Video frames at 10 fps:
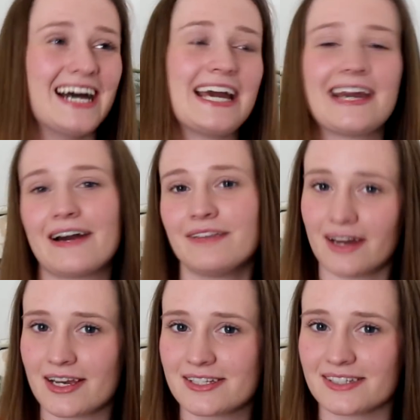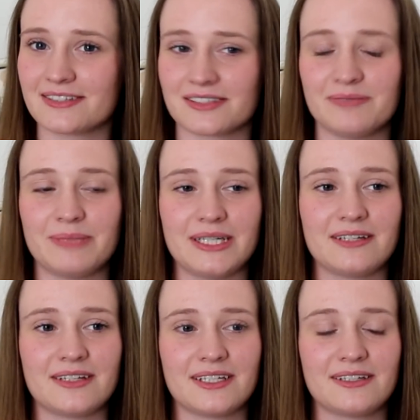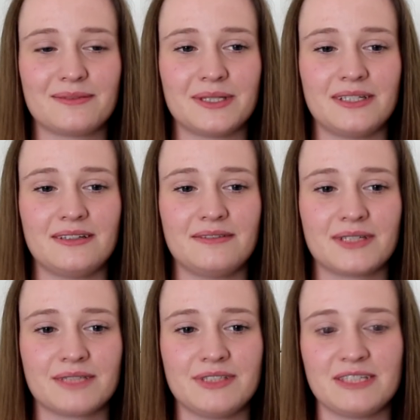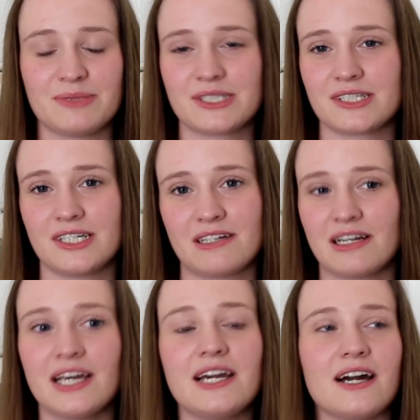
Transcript: I hate how nice I try and be. I think when when I'm reading books I don't like,